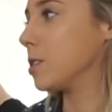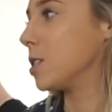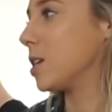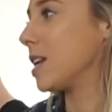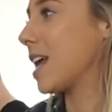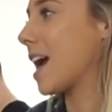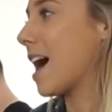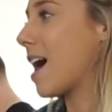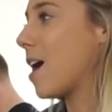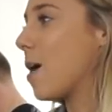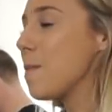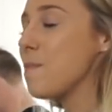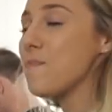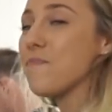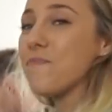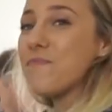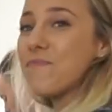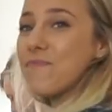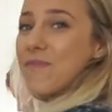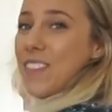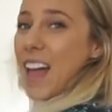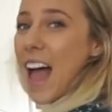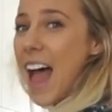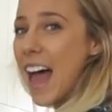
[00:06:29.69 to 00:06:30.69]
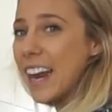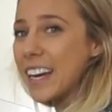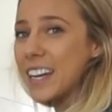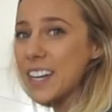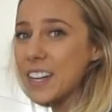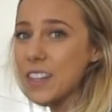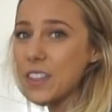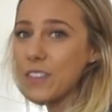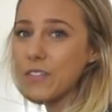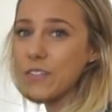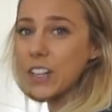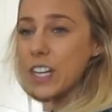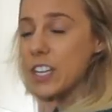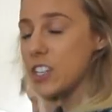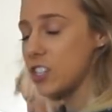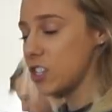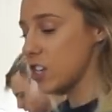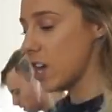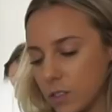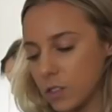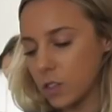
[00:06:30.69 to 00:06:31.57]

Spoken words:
So now I have it in the fridge.